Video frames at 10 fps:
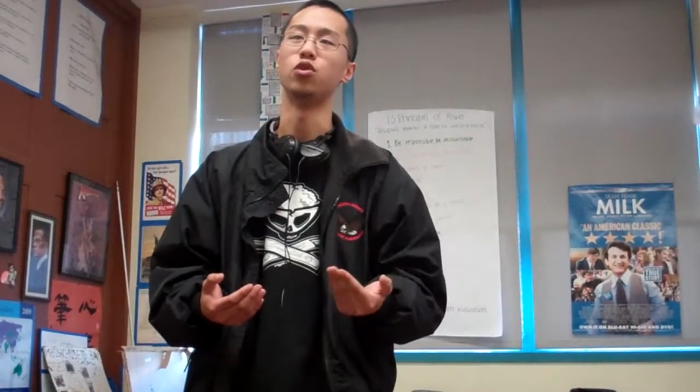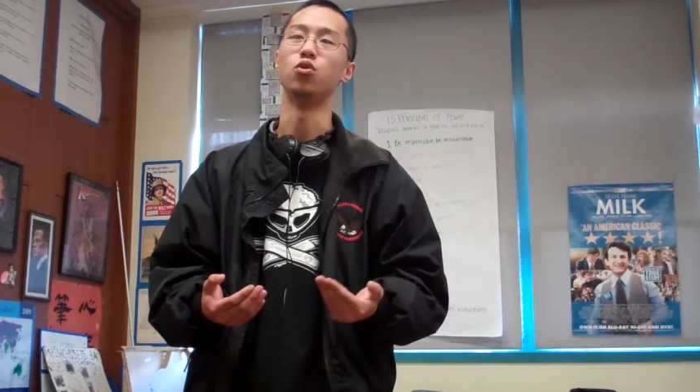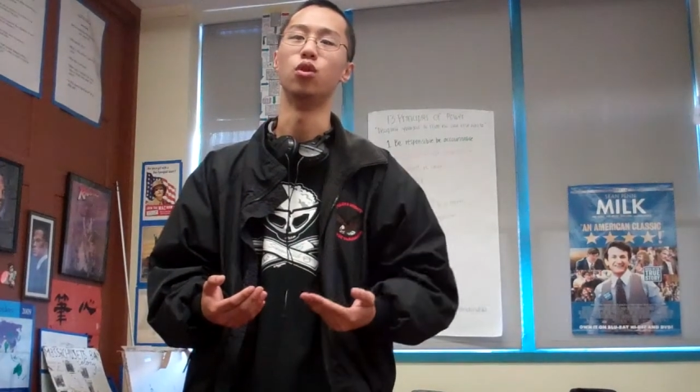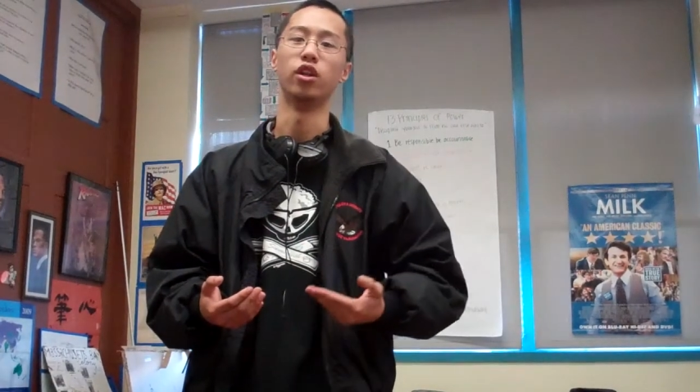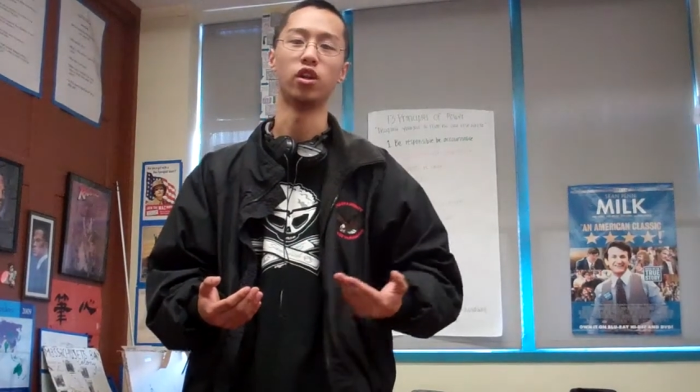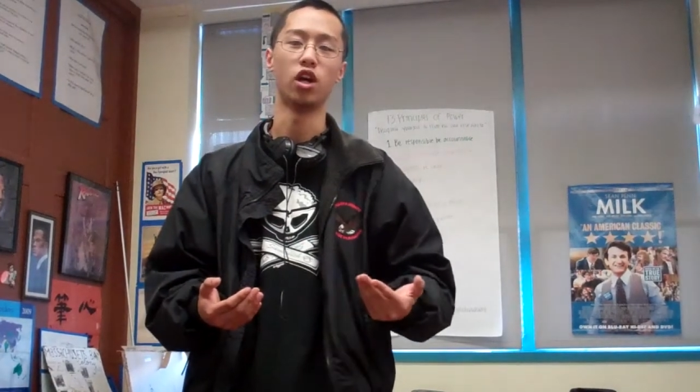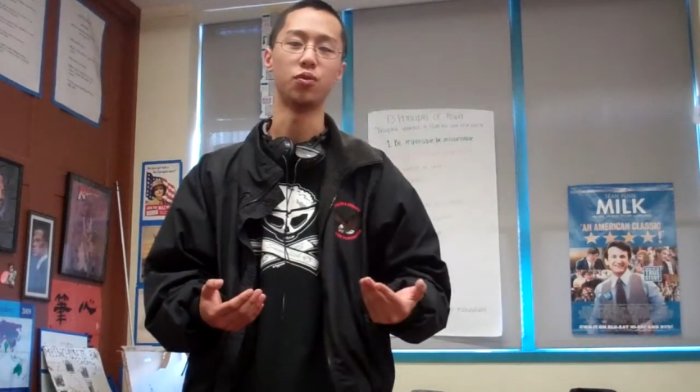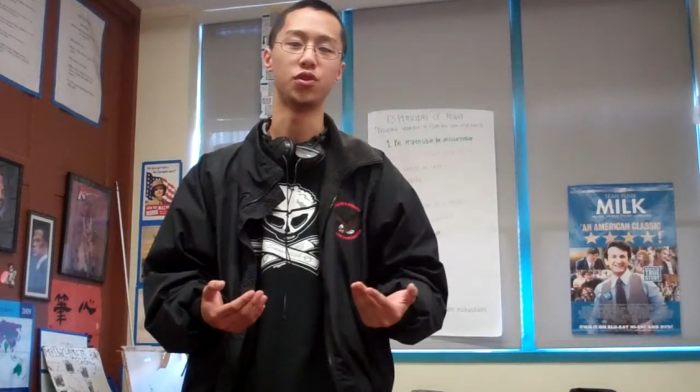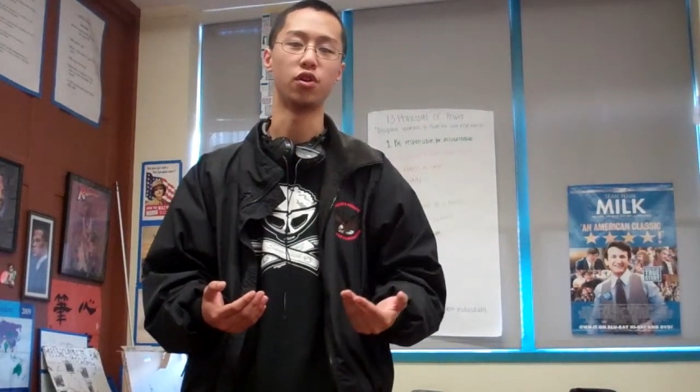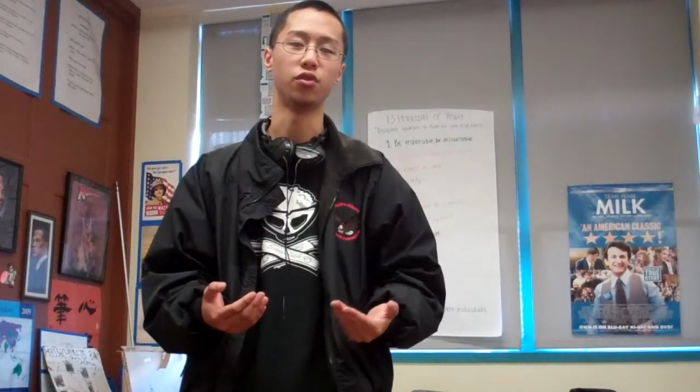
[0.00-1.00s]
to an
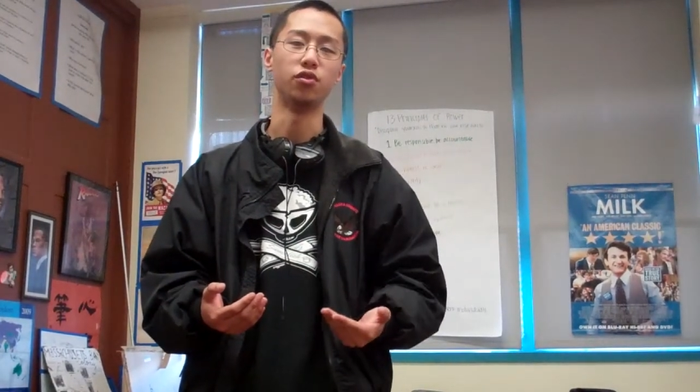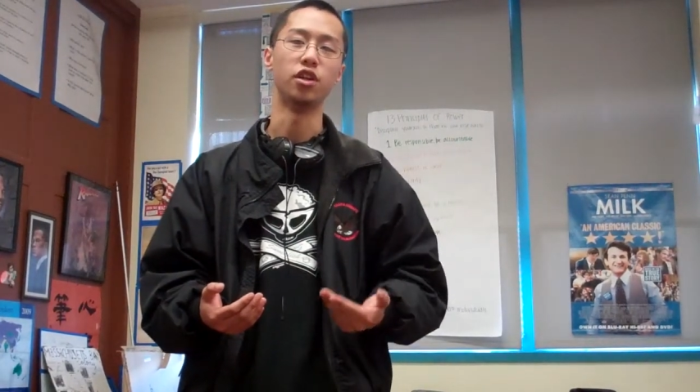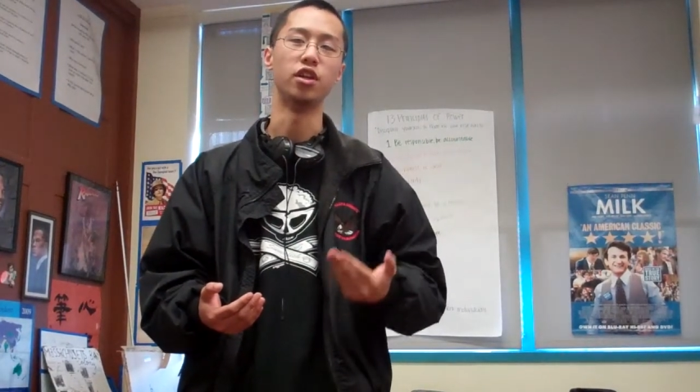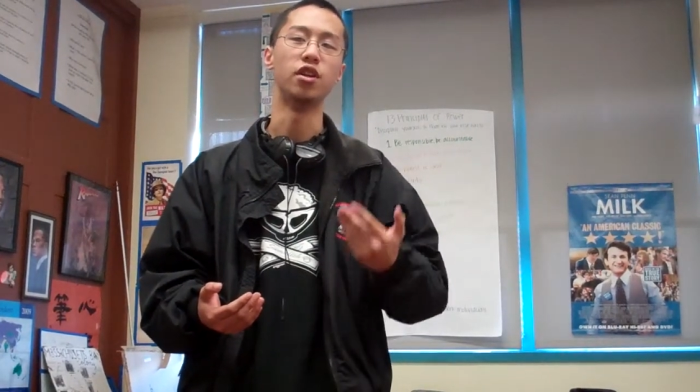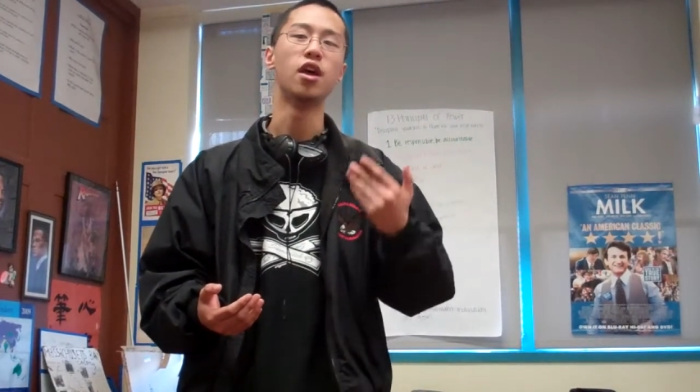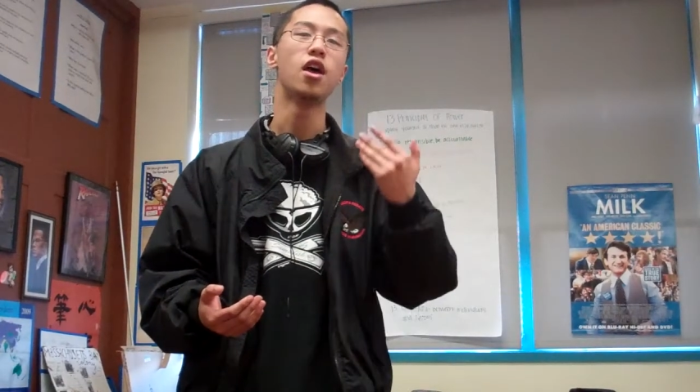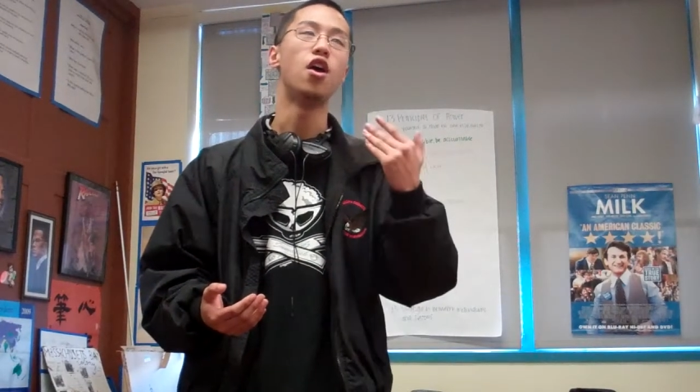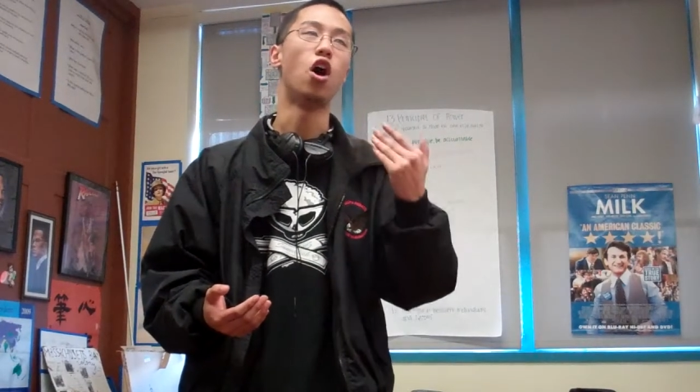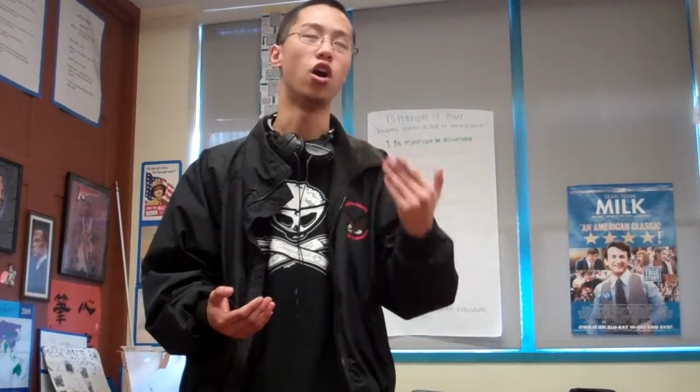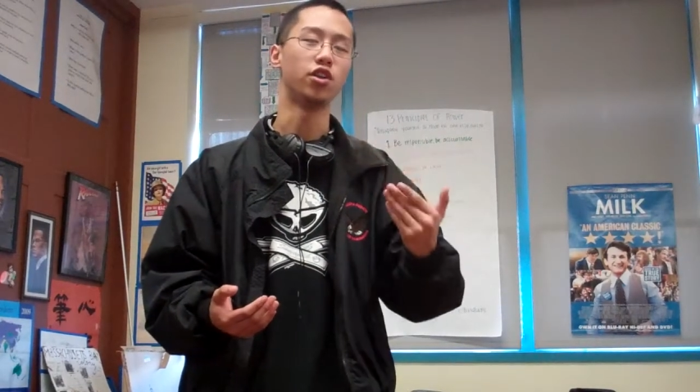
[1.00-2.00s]
Economist article dated
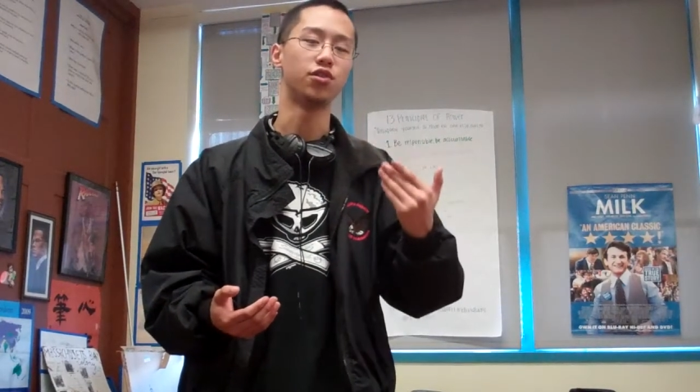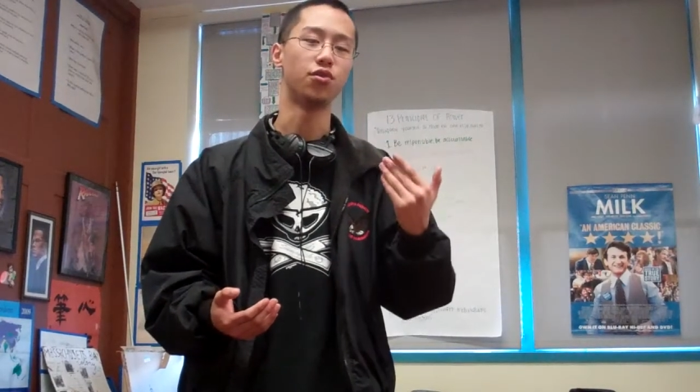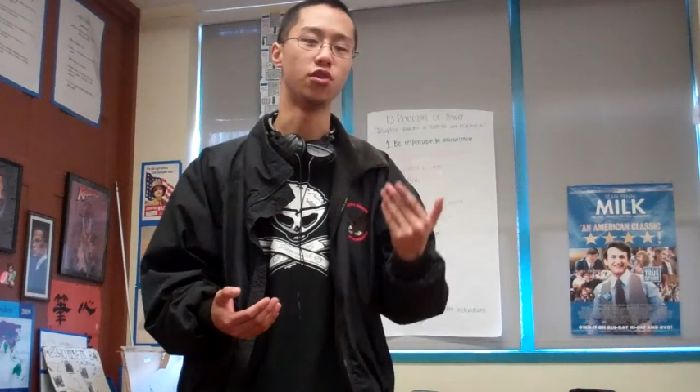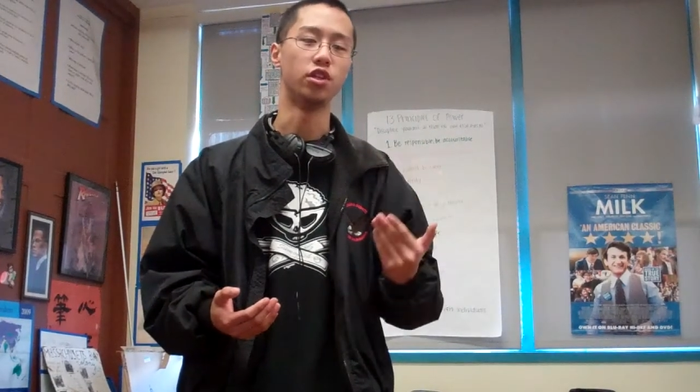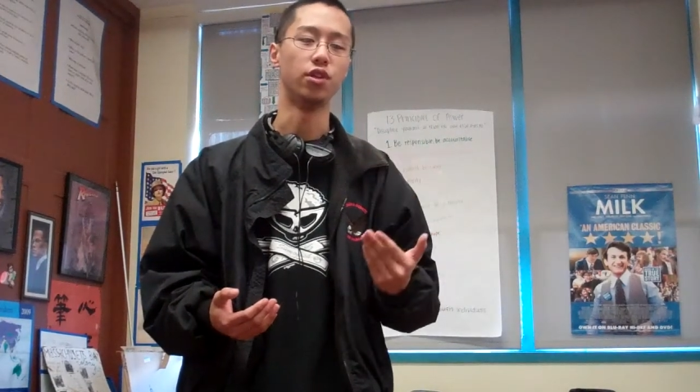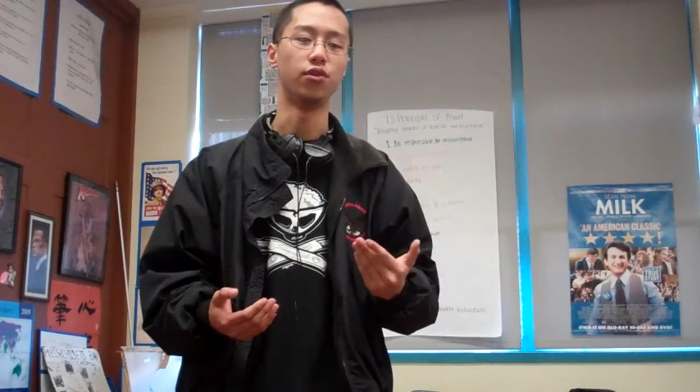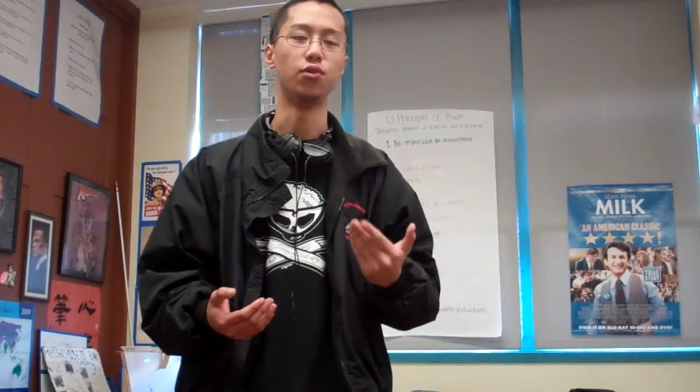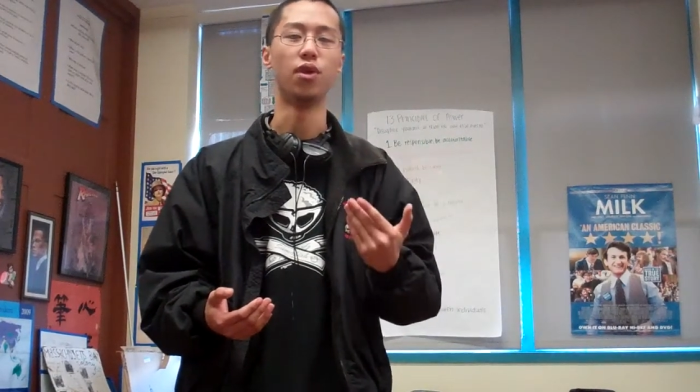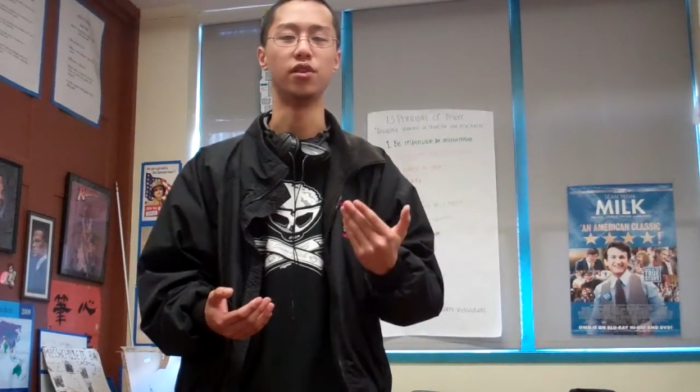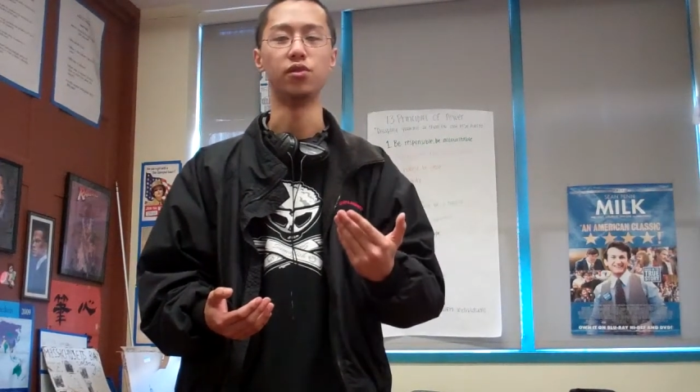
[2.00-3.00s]
August 13th,
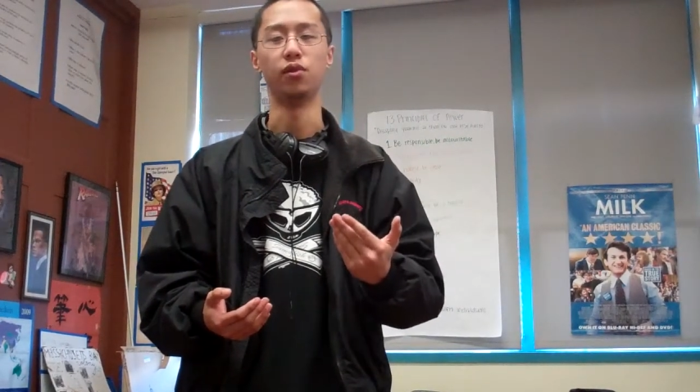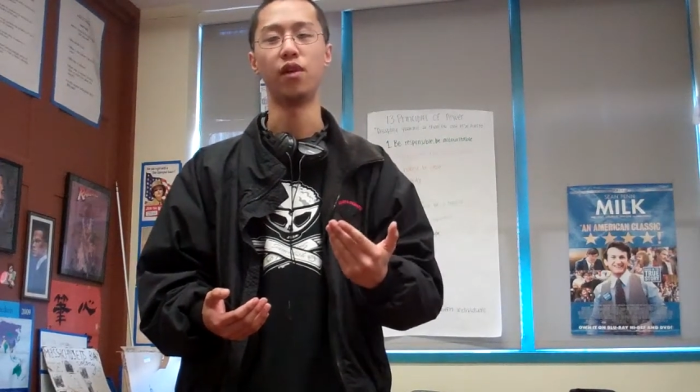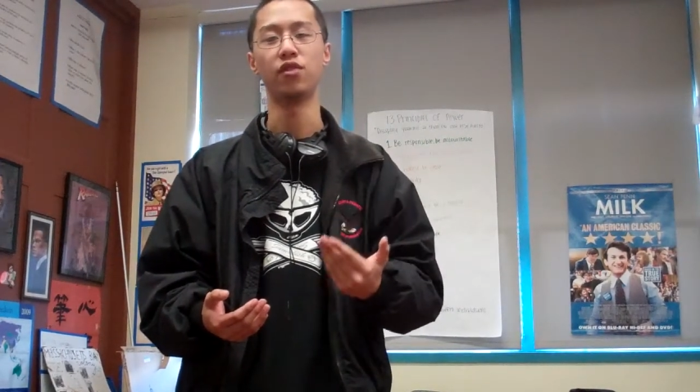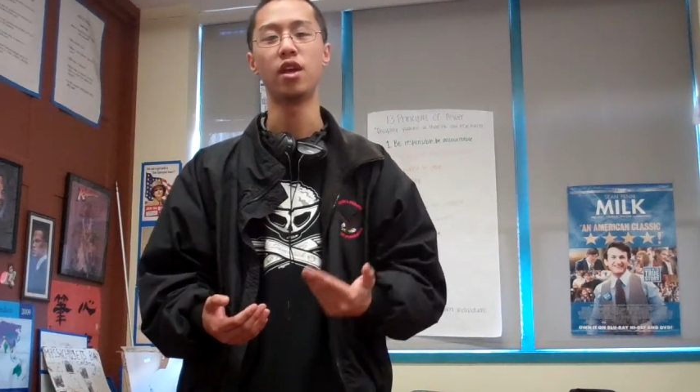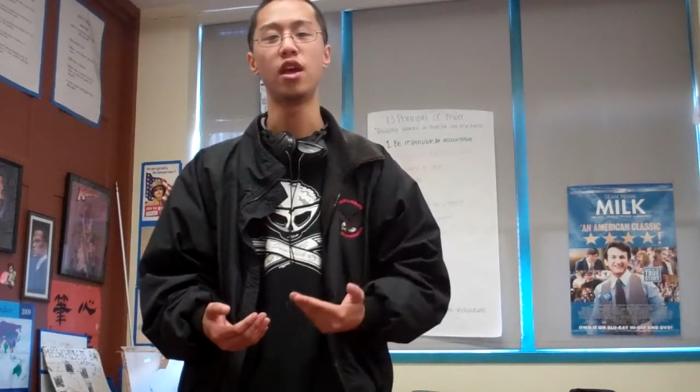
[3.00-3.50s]
2011,